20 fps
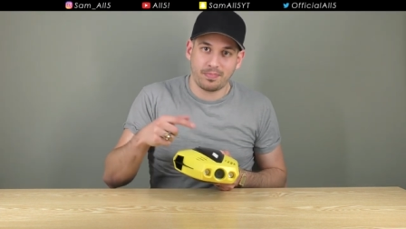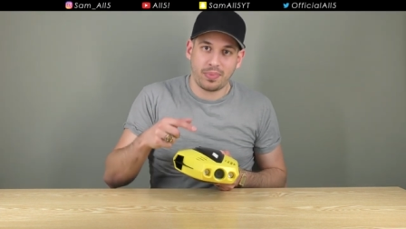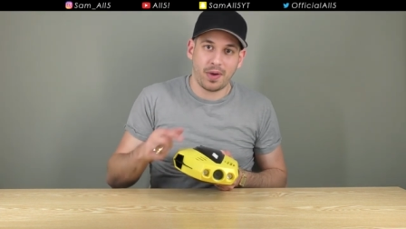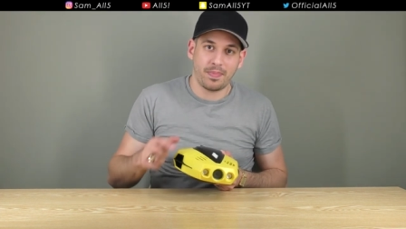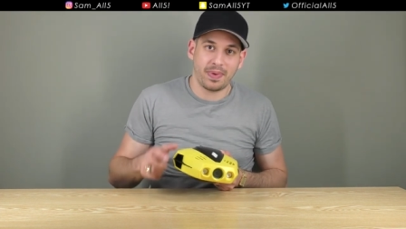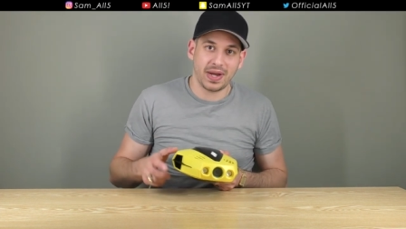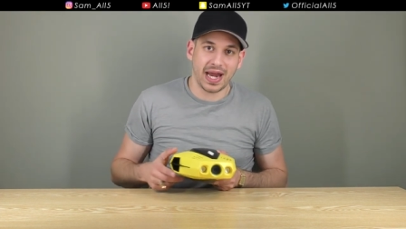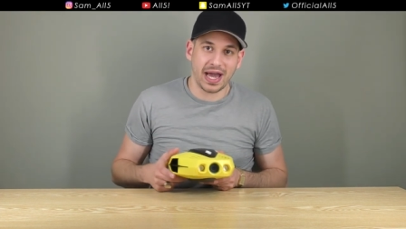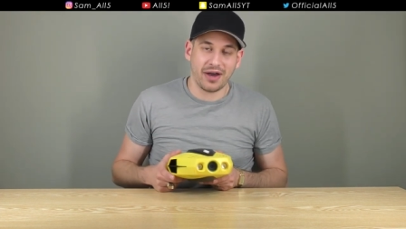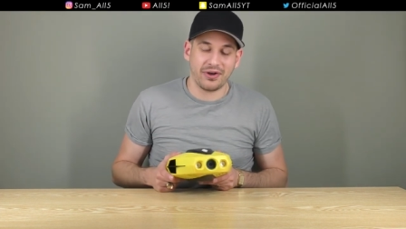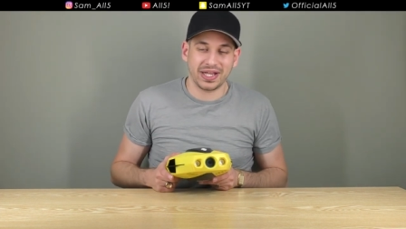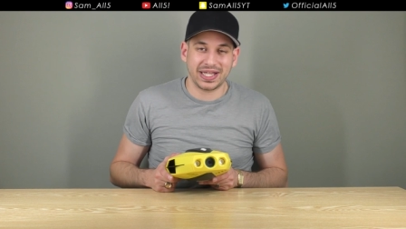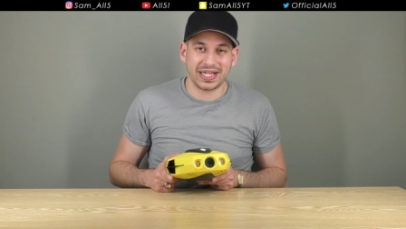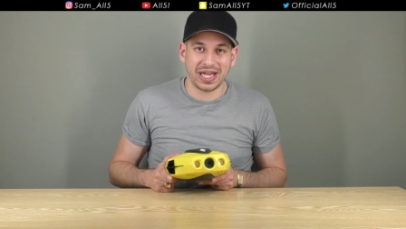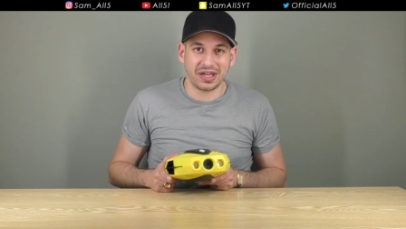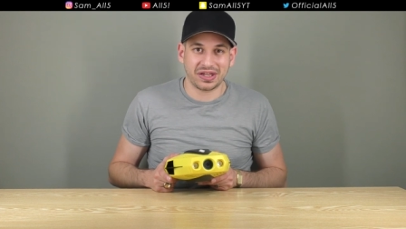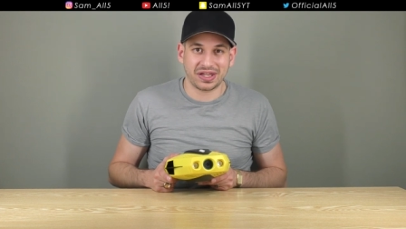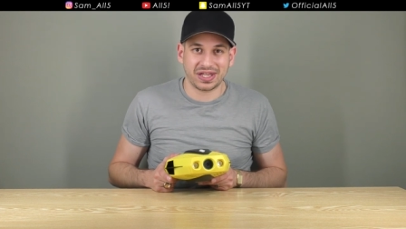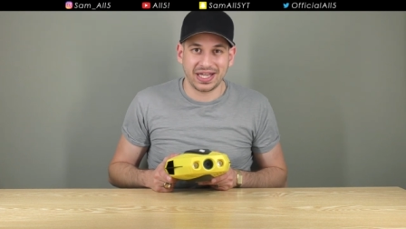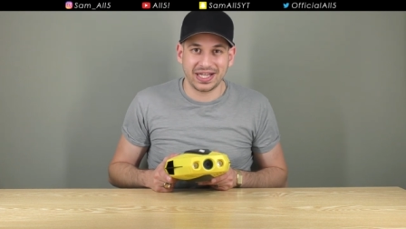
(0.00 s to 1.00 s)
popping out and
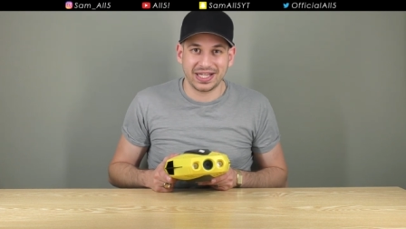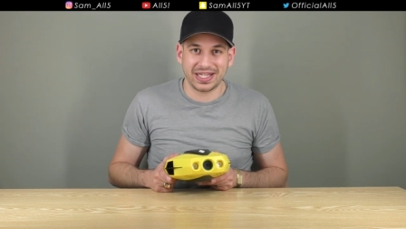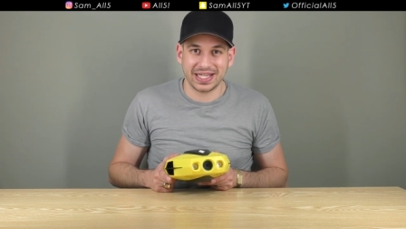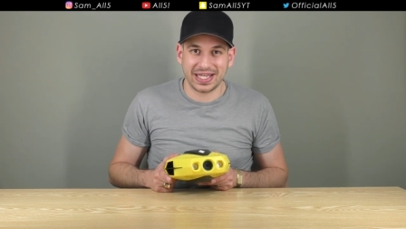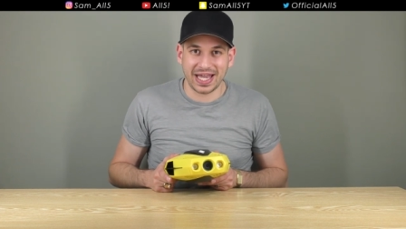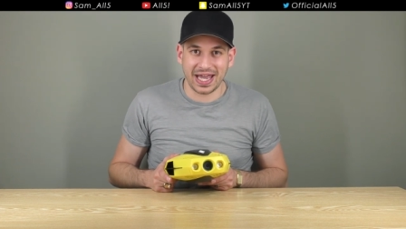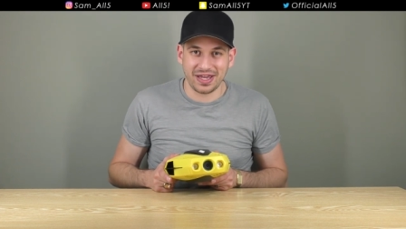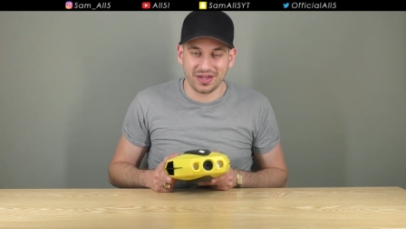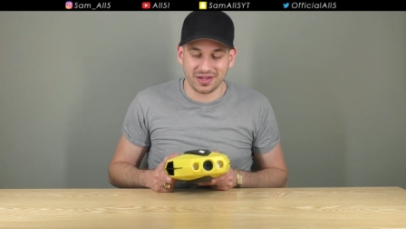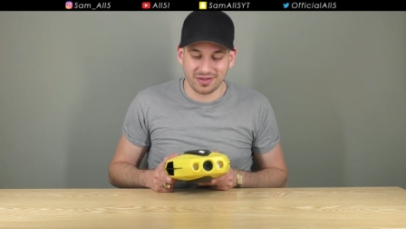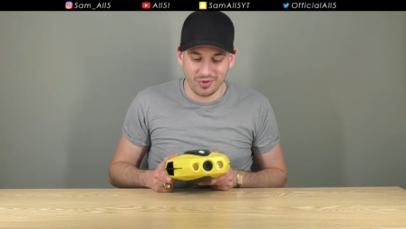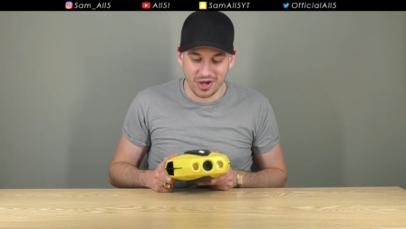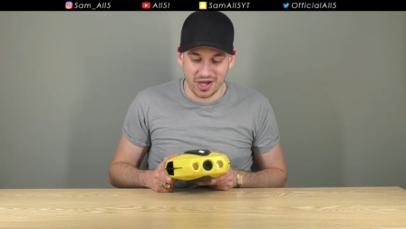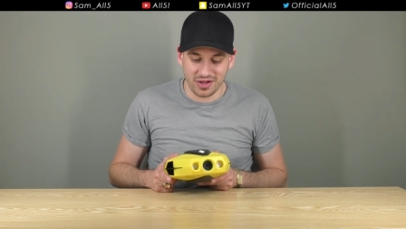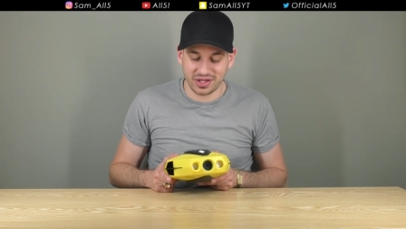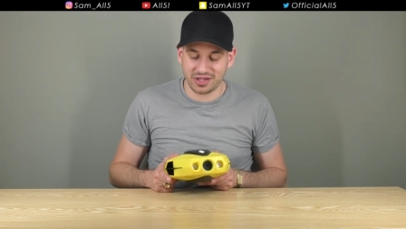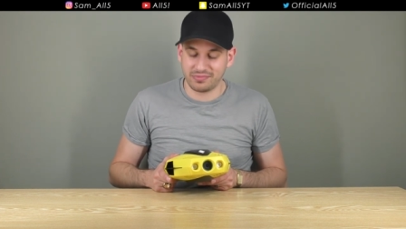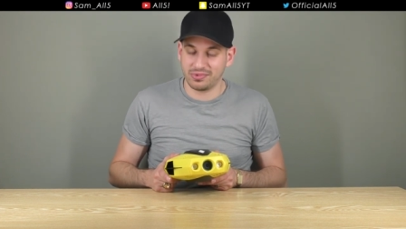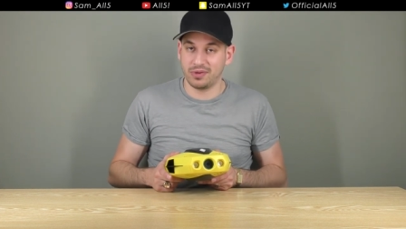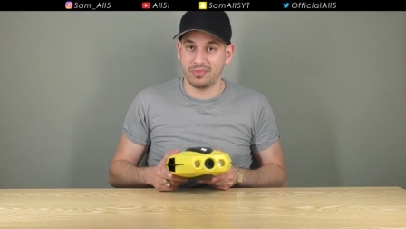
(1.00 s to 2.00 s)
testing today as
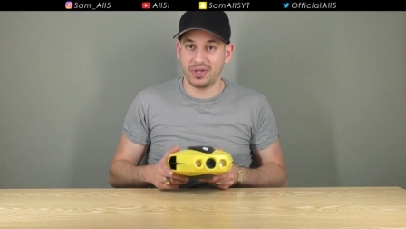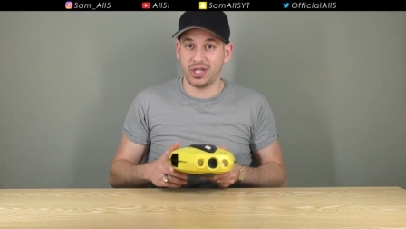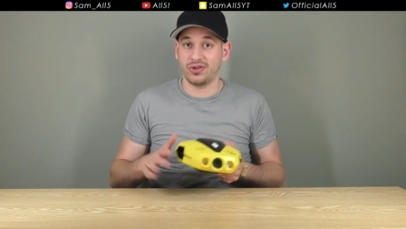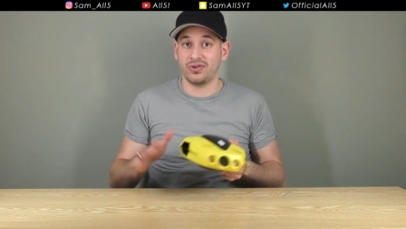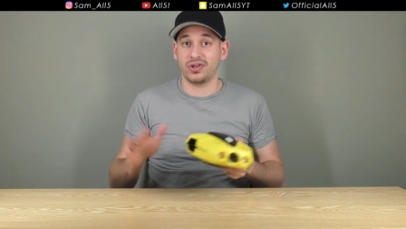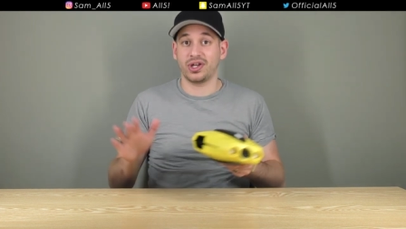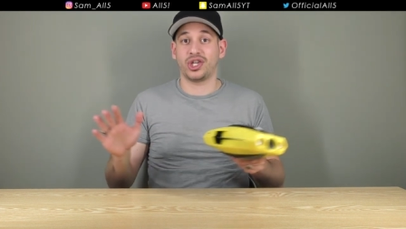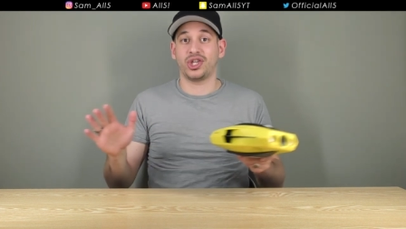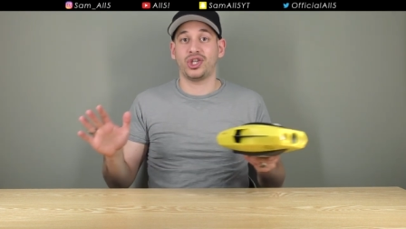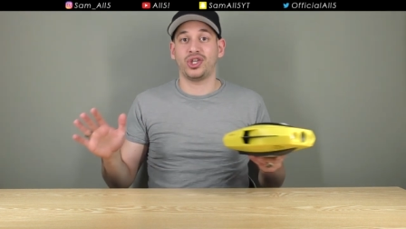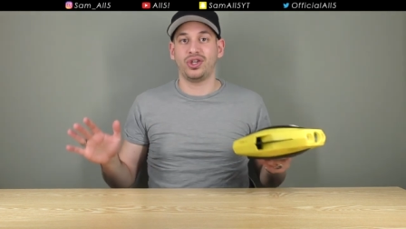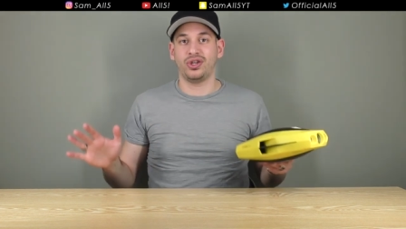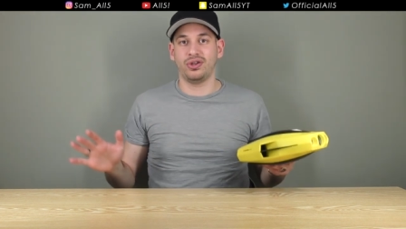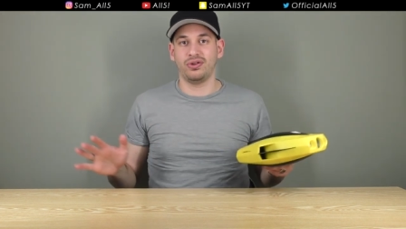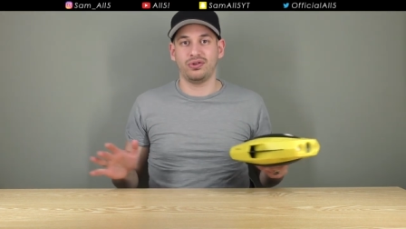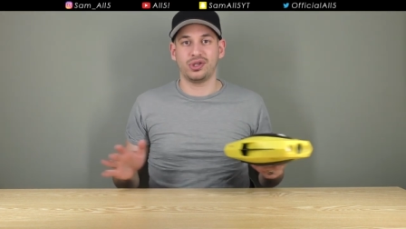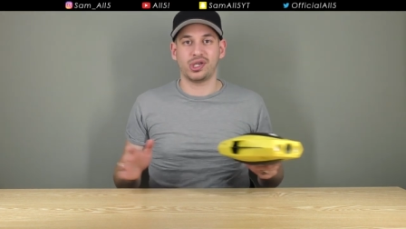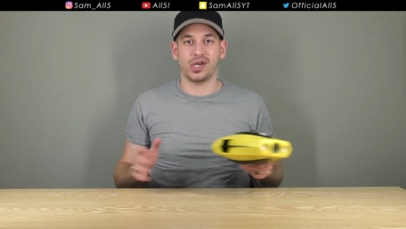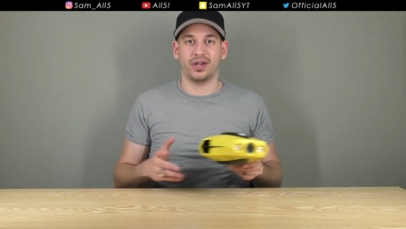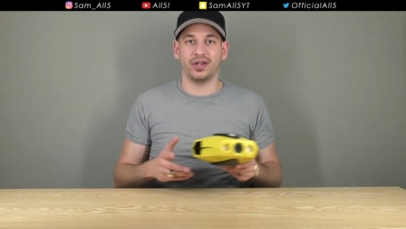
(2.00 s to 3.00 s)
well. So I'm going to be doing a
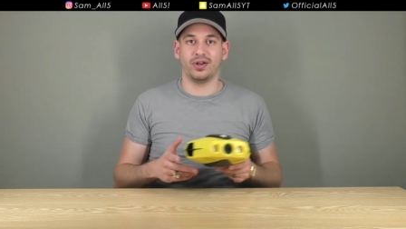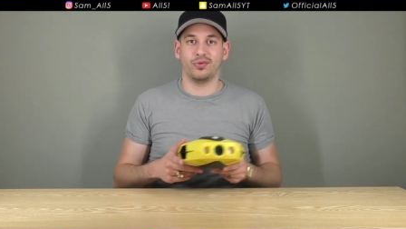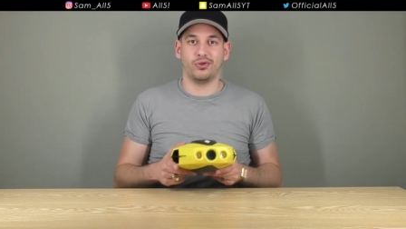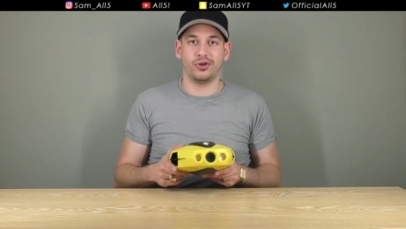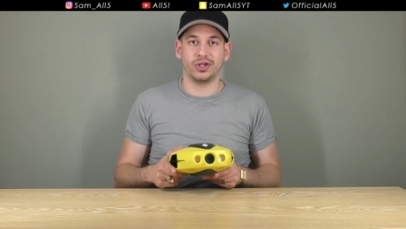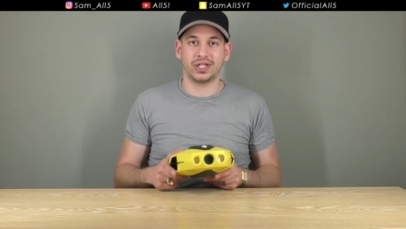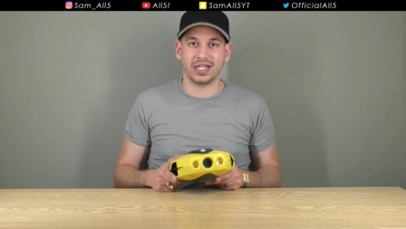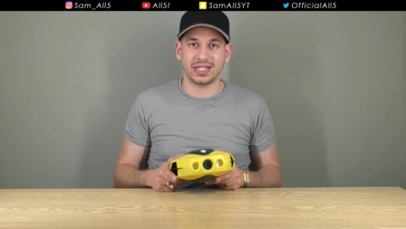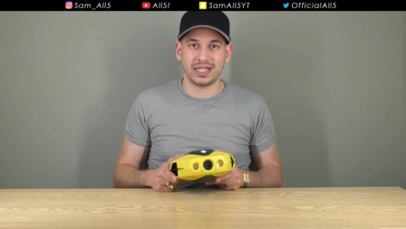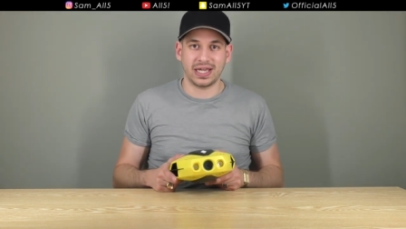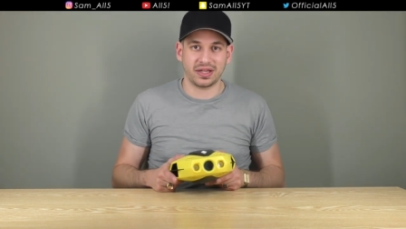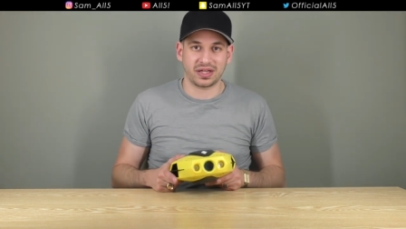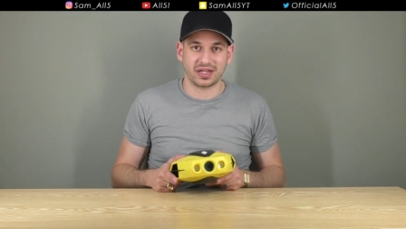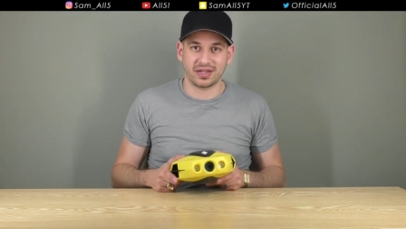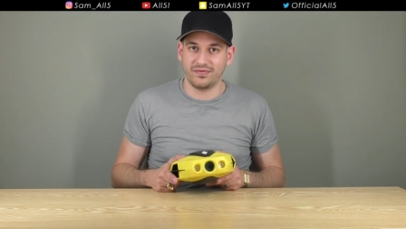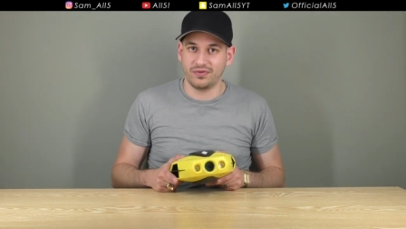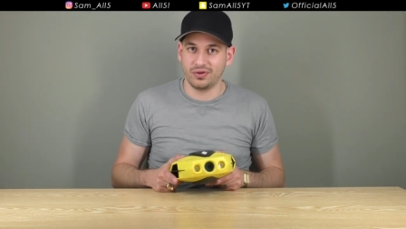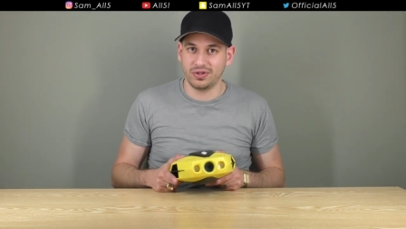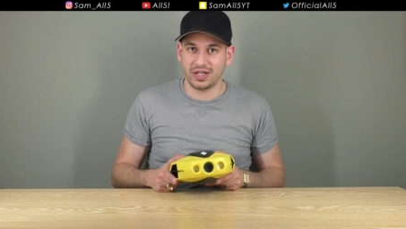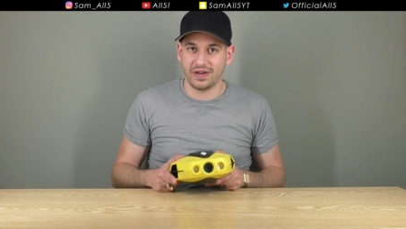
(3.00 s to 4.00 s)
huge underwater
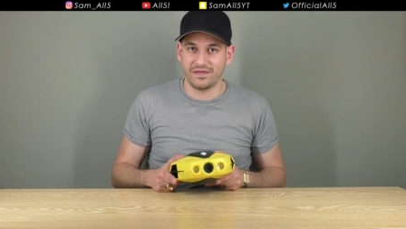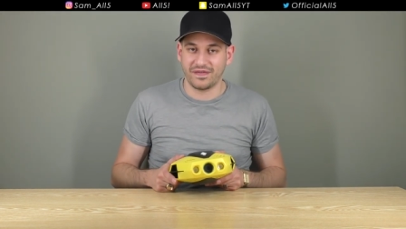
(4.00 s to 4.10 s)
test of all